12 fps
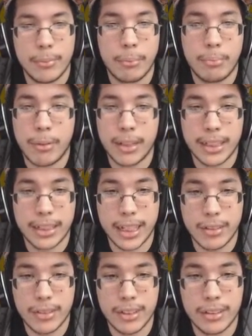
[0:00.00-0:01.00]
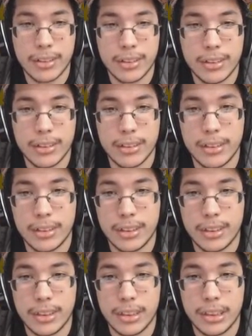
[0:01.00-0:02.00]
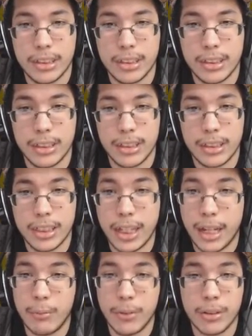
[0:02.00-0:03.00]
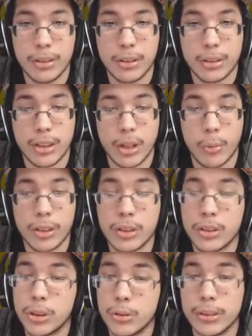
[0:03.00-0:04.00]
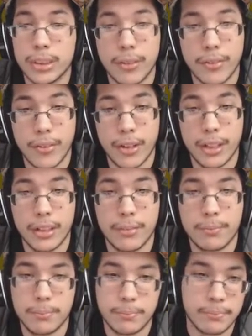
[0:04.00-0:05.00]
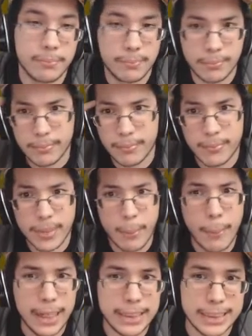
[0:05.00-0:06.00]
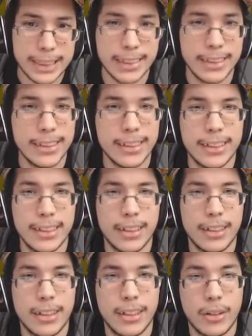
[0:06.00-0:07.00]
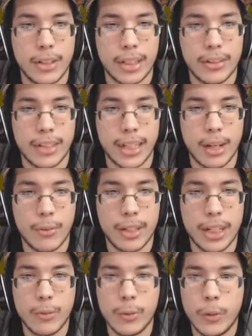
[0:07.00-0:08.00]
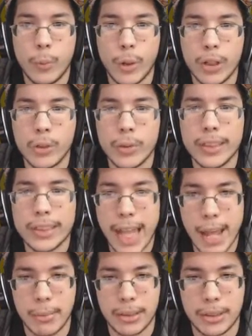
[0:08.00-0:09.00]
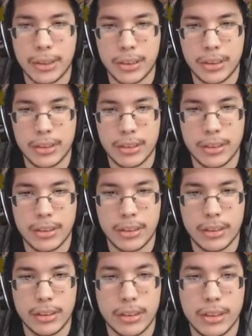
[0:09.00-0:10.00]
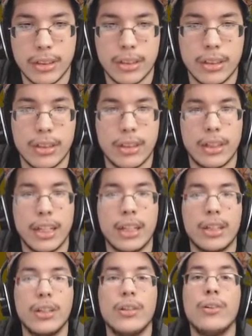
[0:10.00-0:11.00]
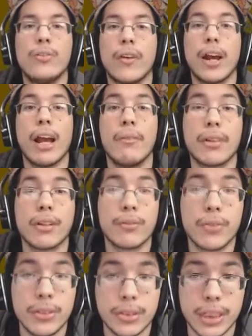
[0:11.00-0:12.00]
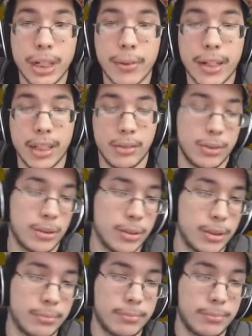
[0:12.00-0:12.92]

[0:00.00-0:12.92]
But the attack fell. See, and we took 2 instead of 3. Mindset. Okay, look at we're doing damage. Thank you for having Confusion. Now I can level you up.